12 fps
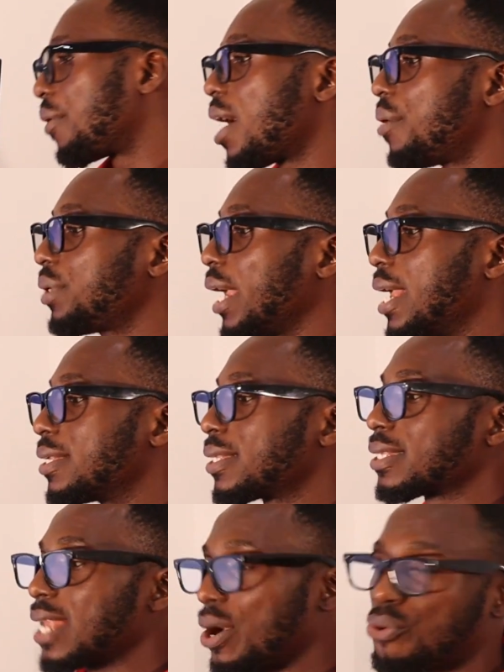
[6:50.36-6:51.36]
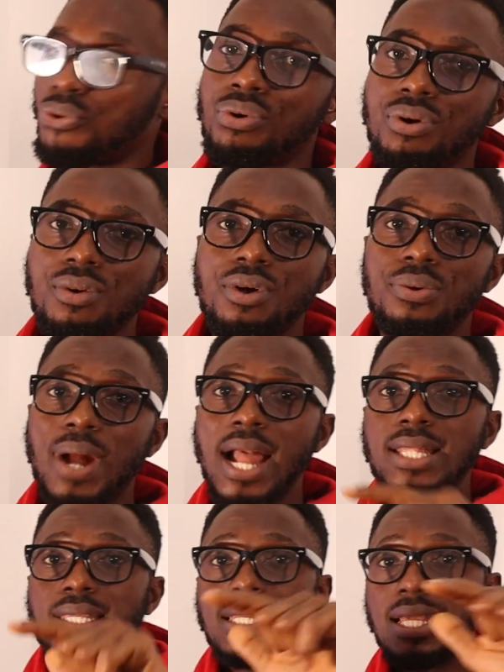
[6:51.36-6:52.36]
around a circle,
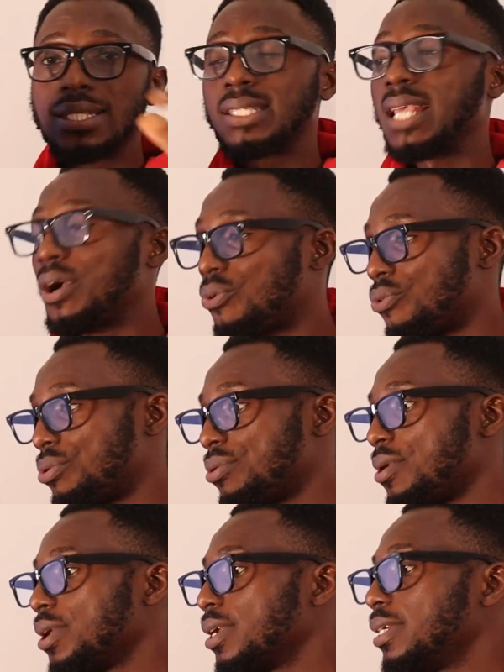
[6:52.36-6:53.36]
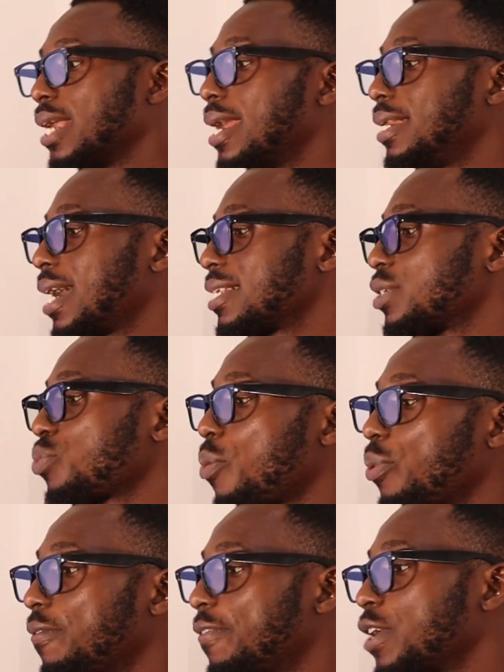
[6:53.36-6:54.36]
right, in a circle, then that is
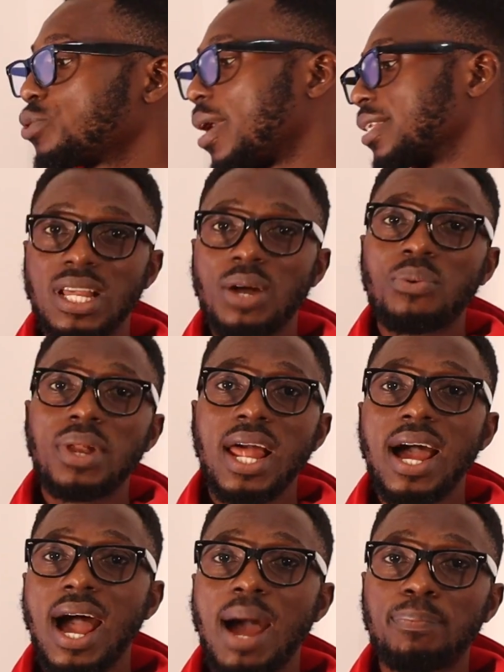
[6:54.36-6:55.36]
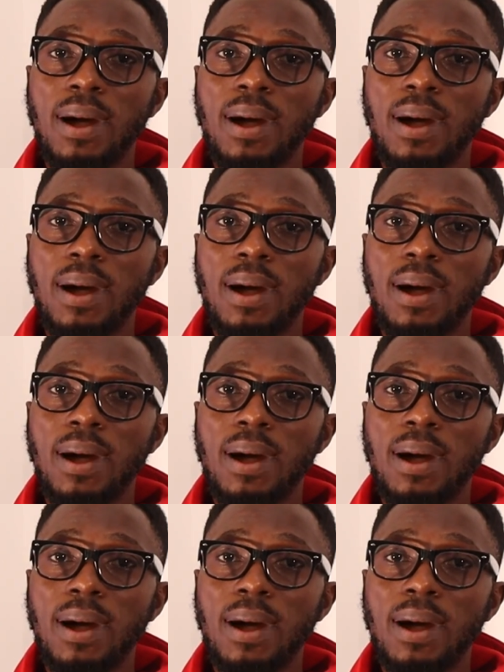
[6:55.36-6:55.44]
what we refer to as circular